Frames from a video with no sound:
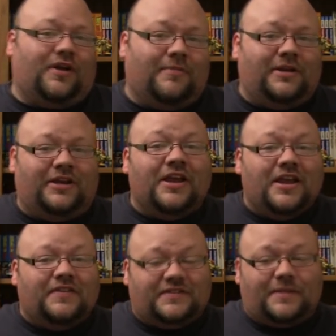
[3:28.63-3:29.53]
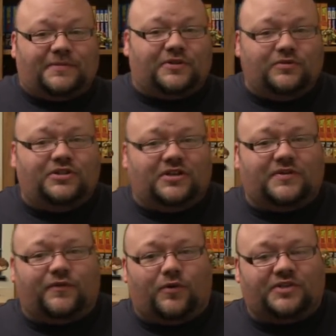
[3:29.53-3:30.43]
I mean, this episode does
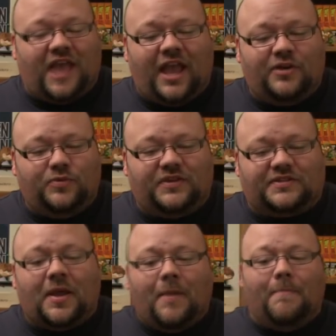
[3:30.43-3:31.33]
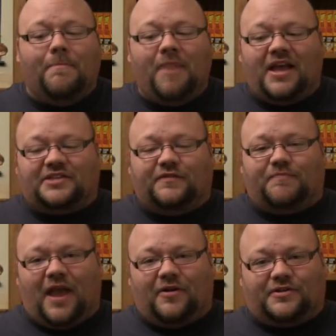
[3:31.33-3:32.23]
of course end with this massive
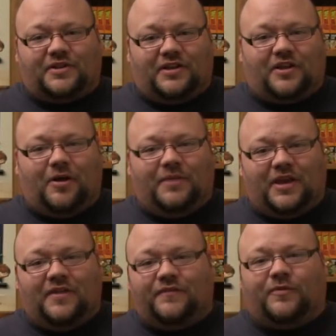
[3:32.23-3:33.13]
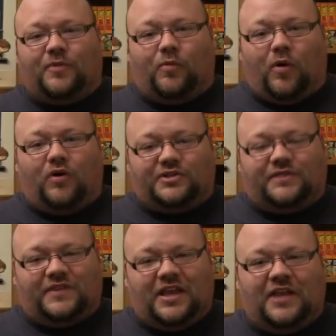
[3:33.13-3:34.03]
parasite coming in from the walls
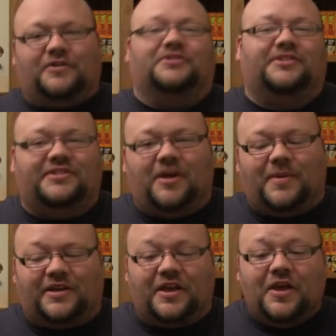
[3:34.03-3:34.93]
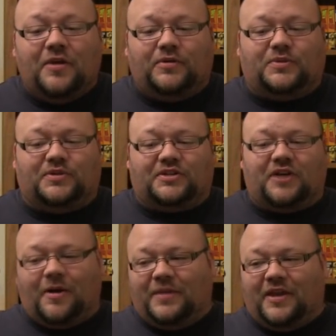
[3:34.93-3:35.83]
of the inner stomach, which was
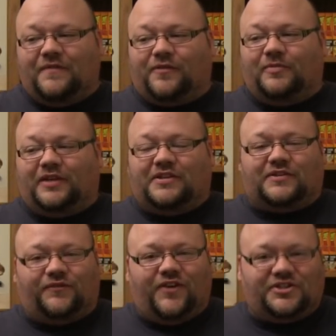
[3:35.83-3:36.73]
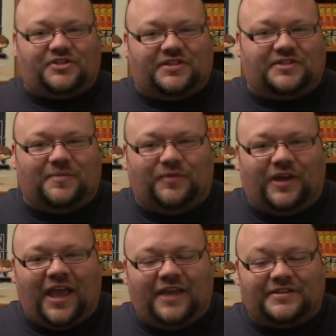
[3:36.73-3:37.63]
coming in from like this fish that
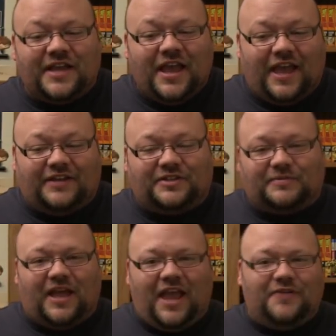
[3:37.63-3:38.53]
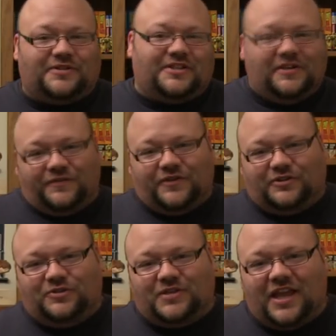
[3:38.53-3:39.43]
someone ate, and it's up to
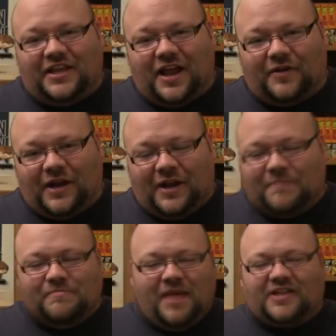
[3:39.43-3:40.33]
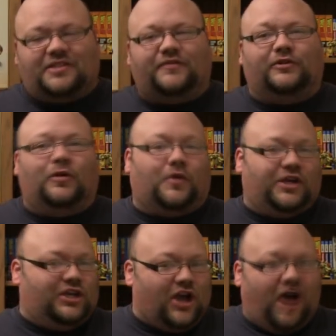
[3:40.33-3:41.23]
eosinophil to take it out in a massive
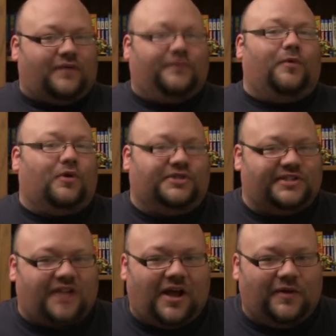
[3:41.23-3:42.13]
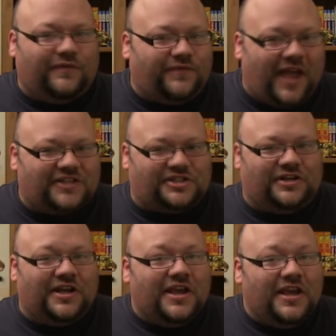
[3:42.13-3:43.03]
glory God of War style
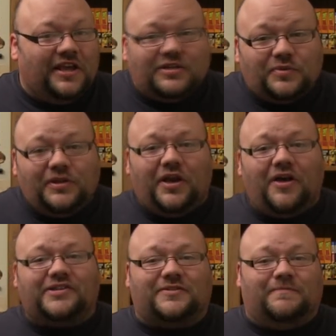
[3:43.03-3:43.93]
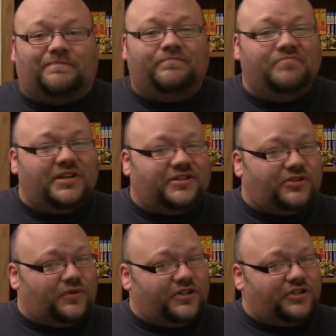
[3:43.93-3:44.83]
fashion, and it's really awesome. But it
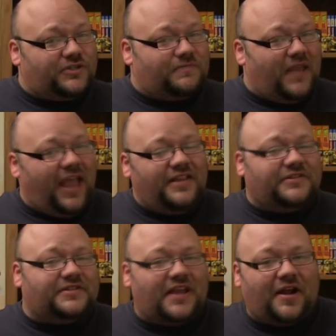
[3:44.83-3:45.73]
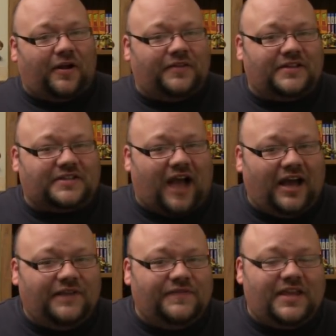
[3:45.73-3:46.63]
sort of just ends there, and that's
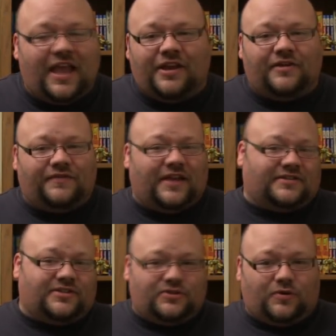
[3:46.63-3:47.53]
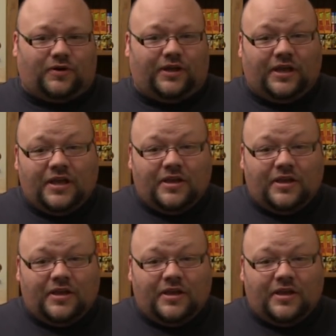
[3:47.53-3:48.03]
kind of the end of that story.